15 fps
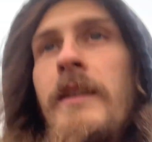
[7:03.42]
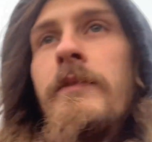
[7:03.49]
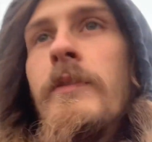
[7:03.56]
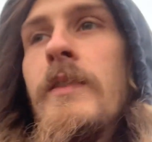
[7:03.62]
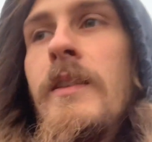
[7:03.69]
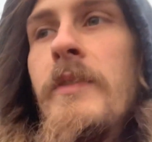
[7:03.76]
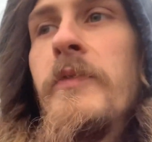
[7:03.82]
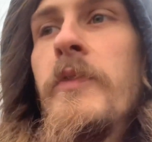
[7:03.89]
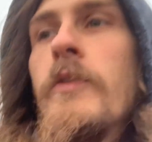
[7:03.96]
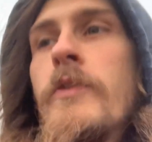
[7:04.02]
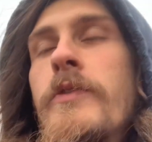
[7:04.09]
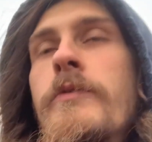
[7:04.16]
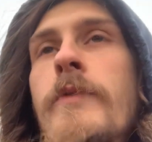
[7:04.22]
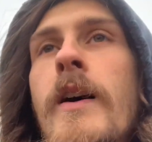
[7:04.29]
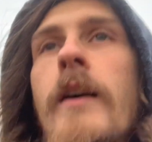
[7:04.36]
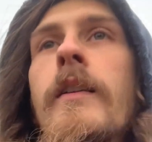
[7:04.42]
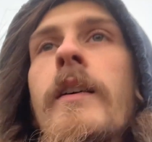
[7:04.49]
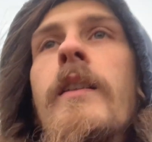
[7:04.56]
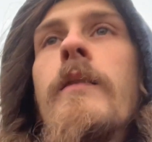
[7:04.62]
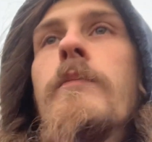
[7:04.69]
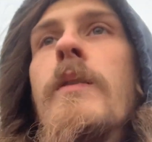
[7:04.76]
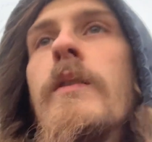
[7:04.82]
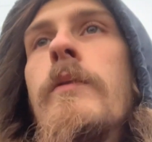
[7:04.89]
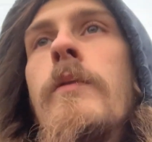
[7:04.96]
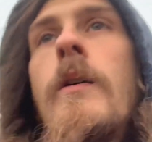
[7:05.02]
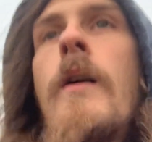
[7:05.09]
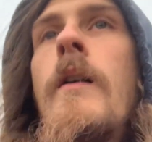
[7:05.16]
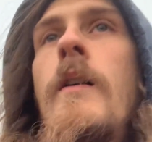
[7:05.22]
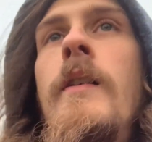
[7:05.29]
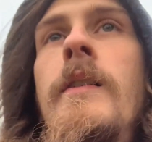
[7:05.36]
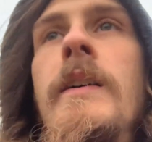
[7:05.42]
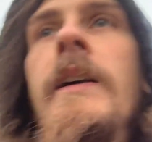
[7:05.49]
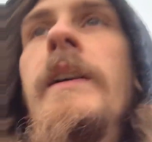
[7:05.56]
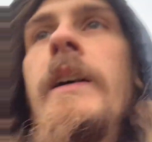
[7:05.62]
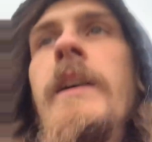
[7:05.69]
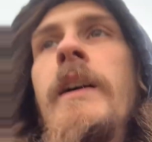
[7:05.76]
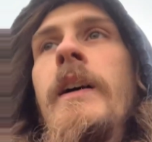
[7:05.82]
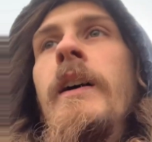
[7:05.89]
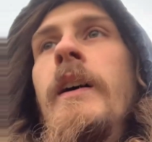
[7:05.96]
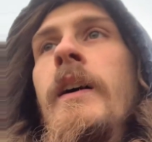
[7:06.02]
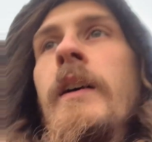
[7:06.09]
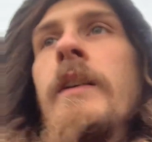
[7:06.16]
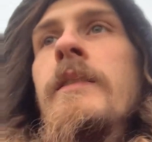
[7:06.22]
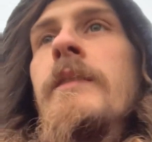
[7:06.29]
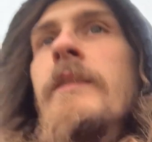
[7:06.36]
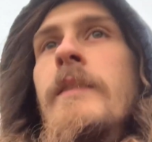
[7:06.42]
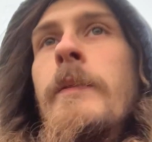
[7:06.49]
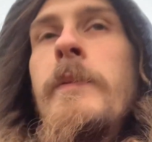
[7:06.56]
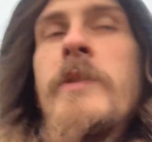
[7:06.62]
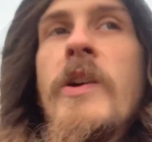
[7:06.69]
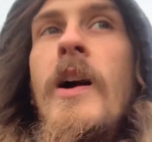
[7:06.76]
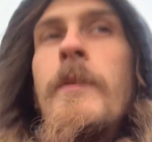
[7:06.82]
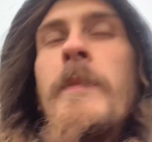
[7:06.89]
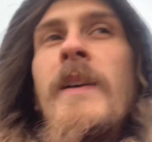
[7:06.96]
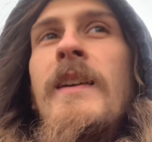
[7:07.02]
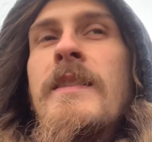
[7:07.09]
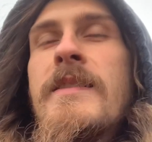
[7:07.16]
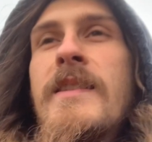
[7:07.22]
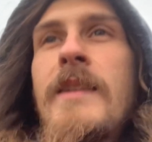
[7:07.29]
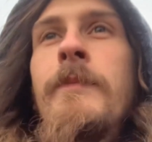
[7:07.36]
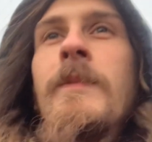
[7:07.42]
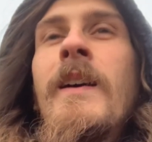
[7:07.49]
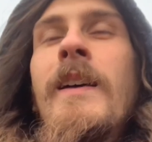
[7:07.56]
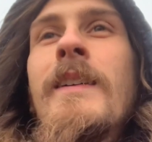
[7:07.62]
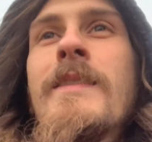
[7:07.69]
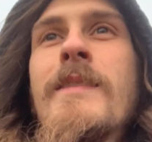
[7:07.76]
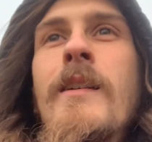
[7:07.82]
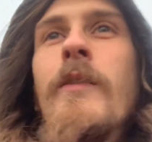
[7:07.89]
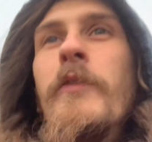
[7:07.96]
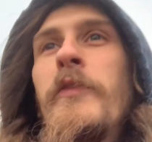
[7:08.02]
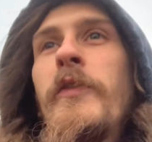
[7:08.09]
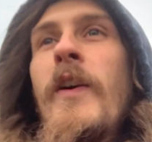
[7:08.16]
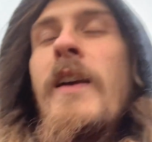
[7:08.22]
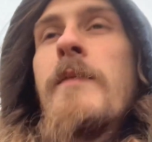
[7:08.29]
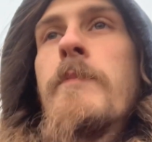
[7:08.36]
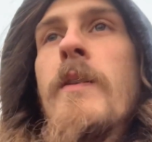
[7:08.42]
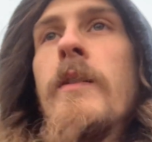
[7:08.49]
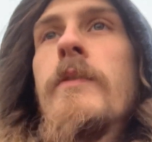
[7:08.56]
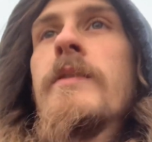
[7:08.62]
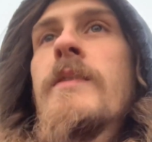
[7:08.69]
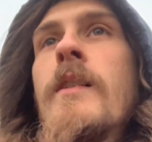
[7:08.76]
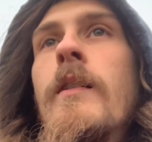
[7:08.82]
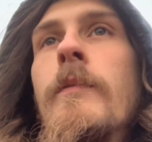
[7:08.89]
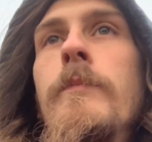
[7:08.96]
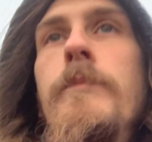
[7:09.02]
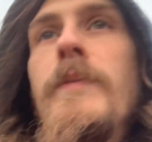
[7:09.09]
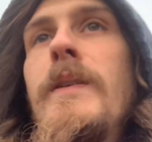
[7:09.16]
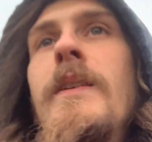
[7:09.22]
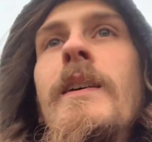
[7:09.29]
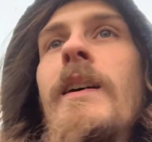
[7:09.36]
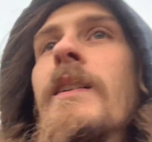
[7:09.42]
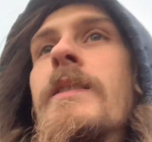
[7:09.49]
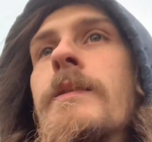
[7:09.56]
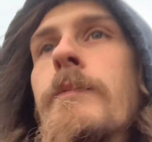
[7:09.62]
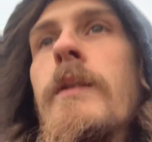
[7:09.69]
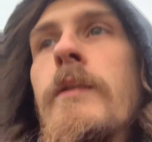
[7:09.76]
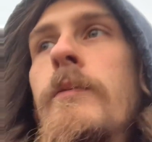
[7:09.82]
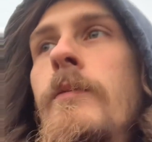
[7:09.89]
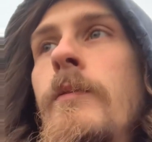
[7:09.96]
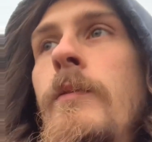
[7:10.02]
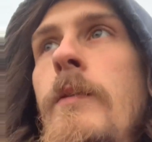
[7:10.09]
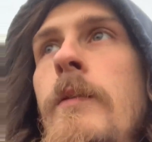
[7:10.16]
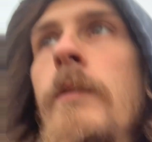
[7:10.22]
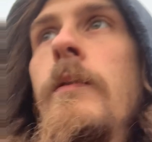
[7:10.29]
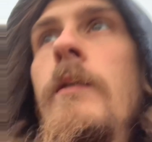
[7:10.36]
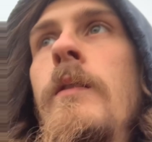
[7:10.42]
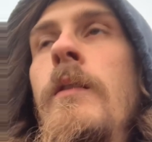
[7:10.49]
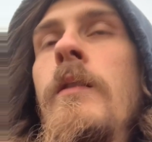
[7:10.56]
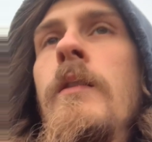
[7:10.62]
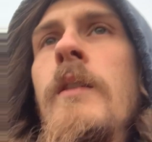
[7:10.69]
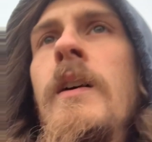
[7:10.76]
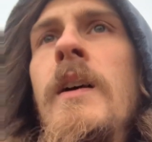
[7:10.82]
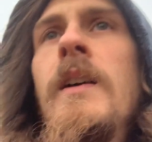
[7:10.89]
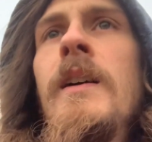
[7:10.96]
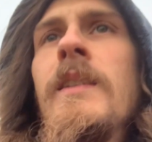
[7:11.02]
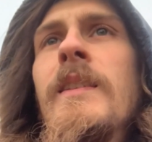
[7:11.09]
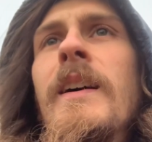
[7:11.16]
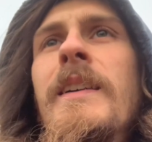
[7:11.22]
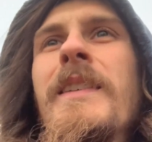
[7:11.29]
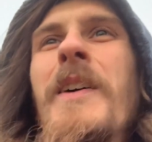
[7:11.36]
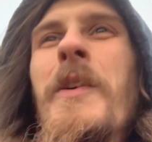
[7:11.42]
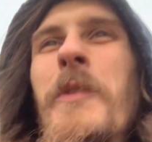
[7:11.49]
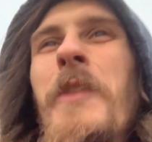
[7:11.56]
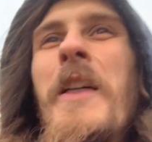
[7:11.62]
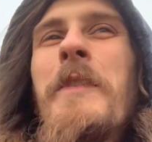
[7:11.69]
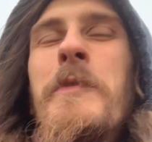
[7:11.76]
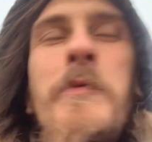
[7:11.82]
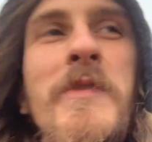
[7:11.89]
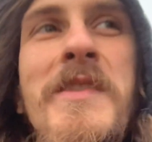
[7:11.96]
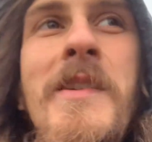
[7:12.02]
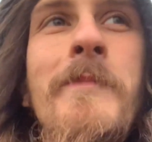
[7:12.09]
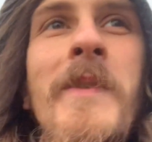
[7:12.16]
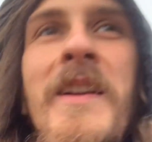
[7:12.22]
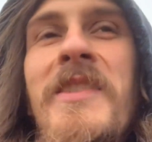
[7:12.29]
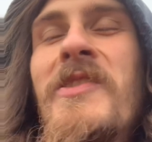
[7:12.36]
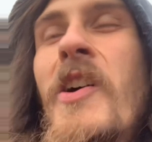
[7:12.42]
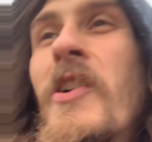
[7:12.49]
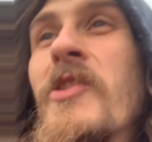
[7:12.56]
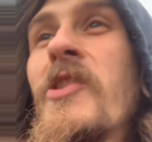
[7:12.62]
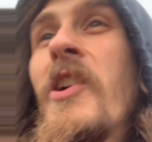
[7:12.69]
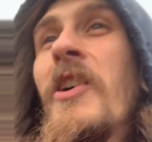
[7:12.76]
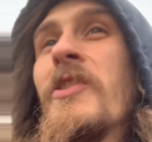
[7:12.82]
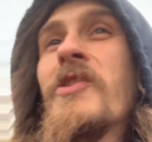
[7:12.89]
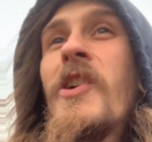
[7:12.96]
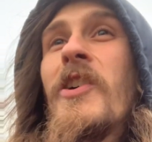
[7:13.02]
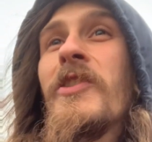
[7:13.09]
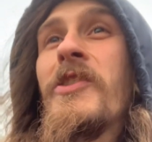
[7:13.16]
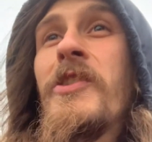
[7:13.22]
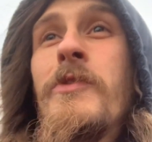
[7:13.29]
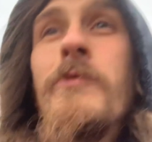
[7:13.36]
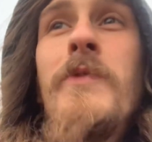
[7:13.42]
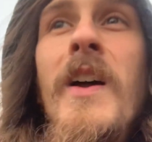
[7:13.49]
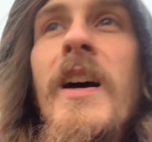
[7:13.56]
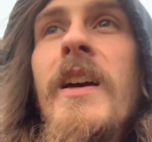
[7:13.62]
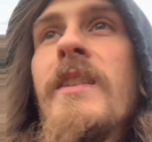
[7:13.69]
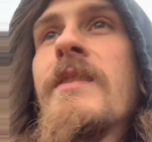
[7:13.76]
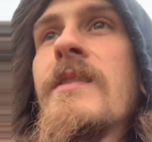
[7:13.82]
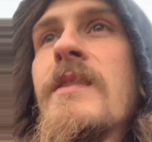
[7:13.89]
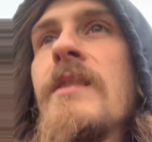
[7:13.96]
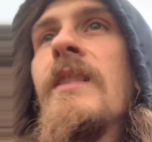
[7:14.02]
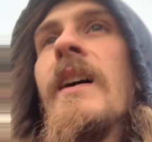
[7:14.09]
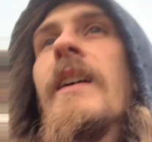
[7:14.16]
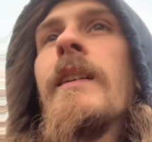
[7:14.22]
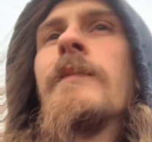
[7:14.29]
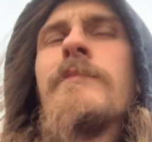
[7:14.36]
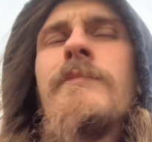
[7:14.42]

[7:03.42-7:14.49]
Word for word: ain't really for you out here, bro. They be trying to make it seem like it's all fake, bro. It's all BS, bro. Like, yo, like when somebody start trying to talk to you nice, like,